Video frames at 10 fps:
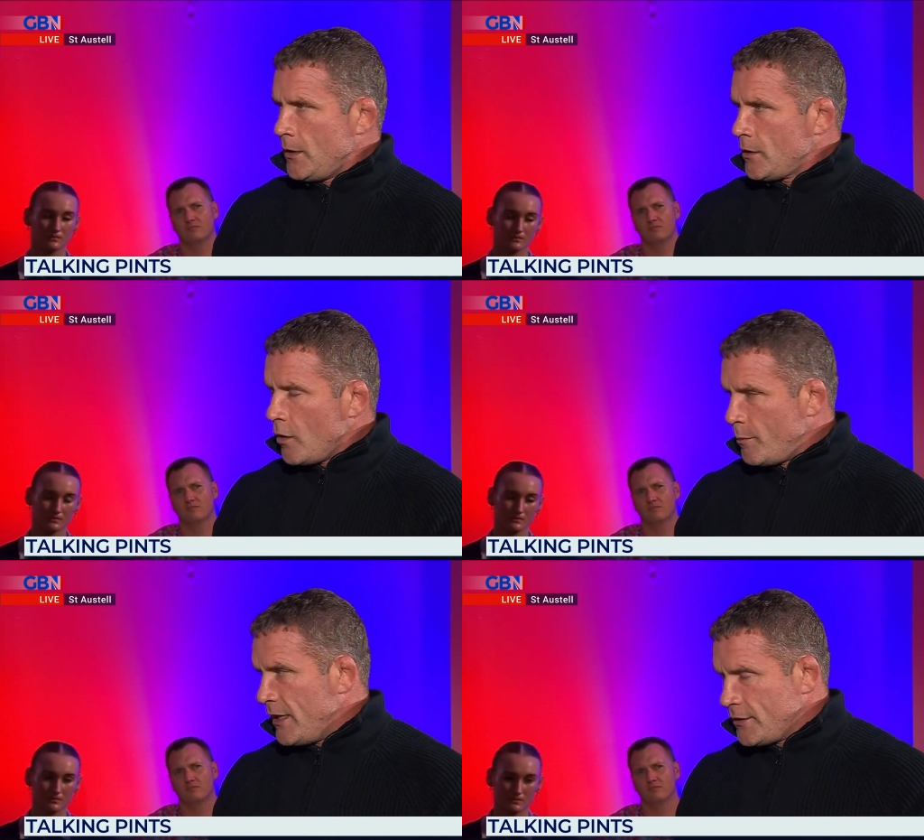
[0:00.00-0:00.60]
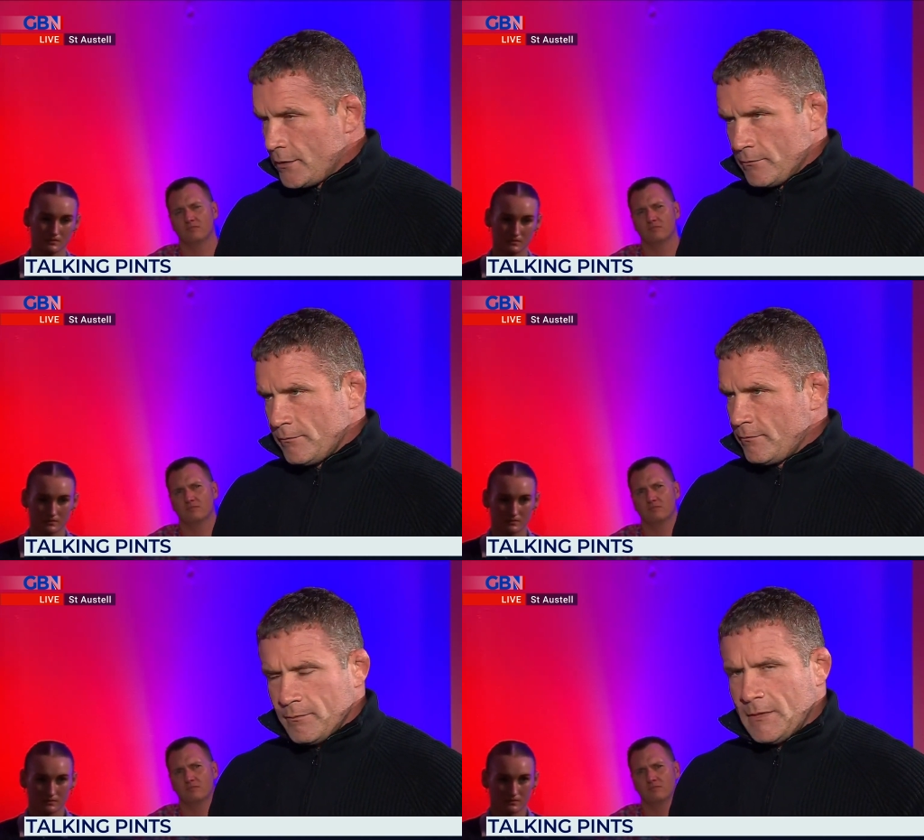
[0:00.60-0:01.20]
Speaker 1: Got picked
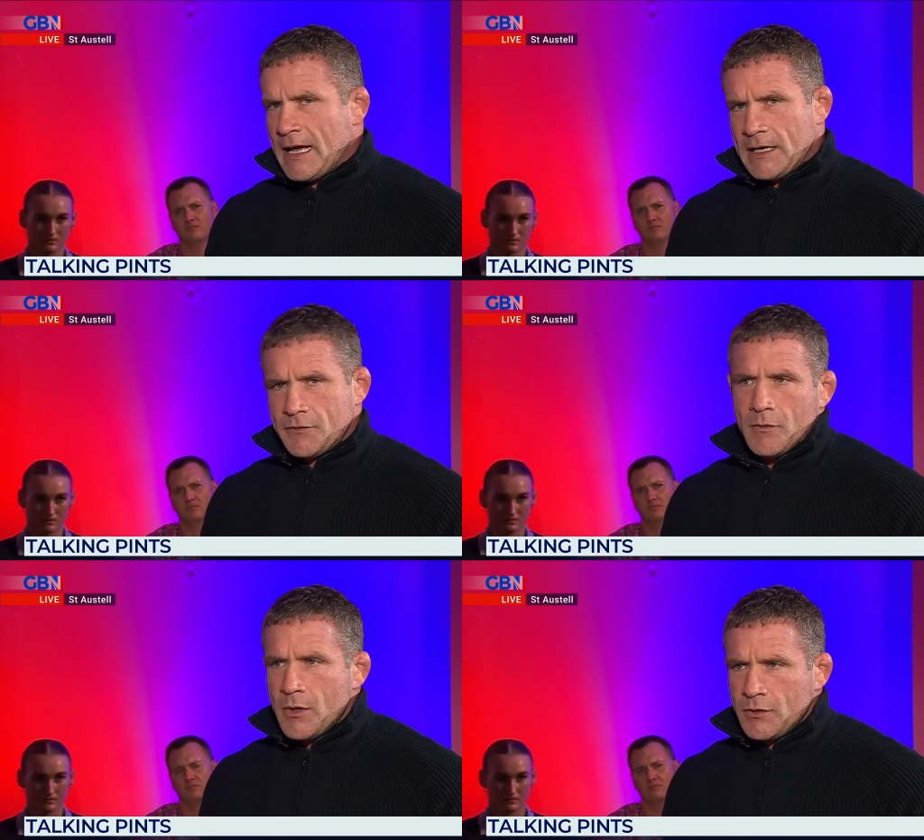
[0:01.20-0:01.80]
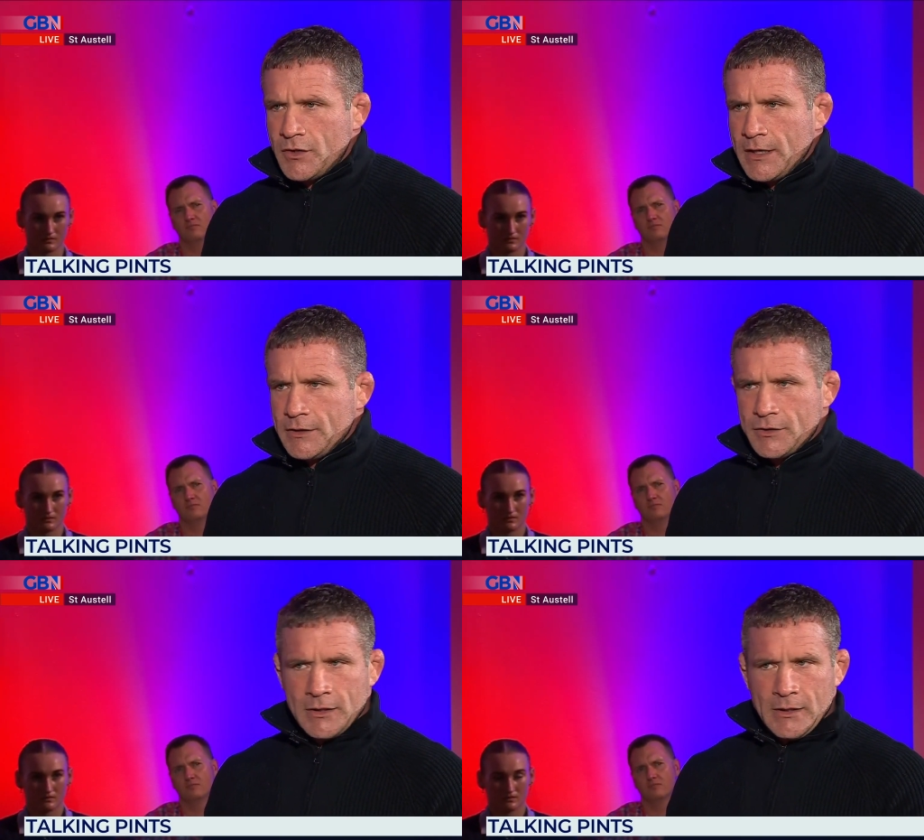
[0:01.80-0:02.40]
last for most things.